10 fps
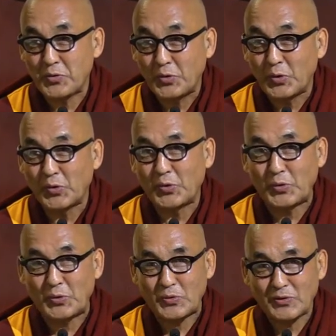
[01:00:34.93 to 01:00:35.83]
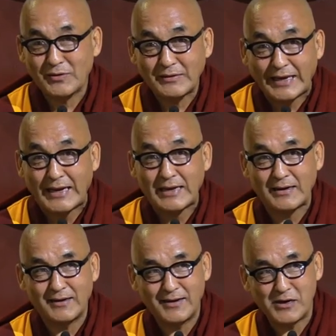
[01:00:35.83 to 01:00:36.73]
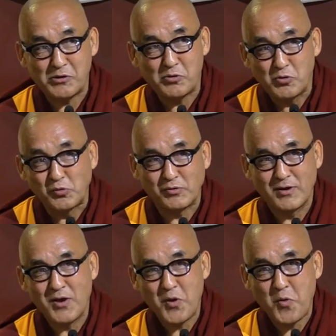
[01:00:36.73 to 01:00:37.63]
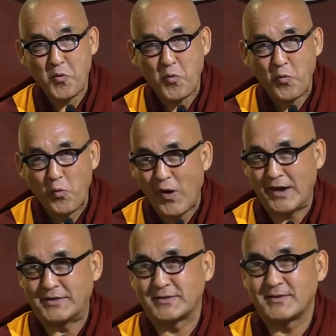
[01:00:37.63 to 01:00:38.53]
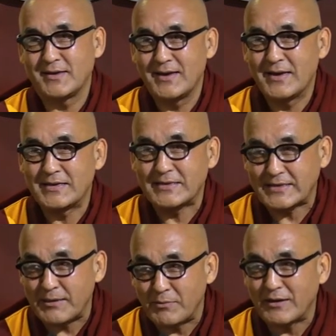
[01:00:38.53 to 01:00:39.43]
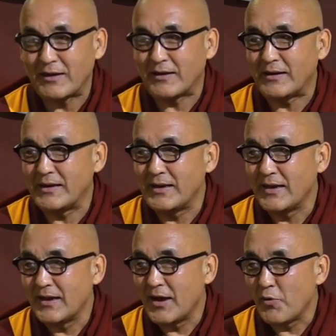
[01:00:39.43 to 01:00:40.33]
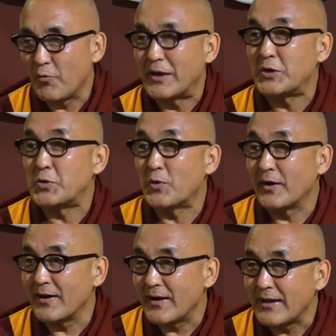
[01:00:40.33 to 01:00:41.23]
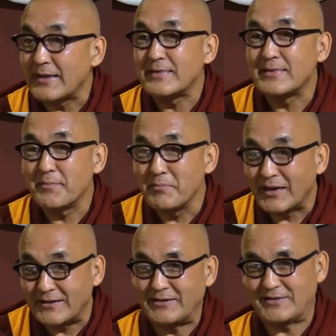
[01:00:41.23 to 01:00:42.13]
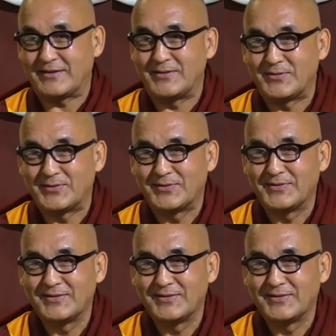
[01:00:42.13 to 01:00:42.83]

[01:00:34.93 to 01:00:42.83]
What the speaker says: go, think, look, watch similarly when you are in the meditation, you know.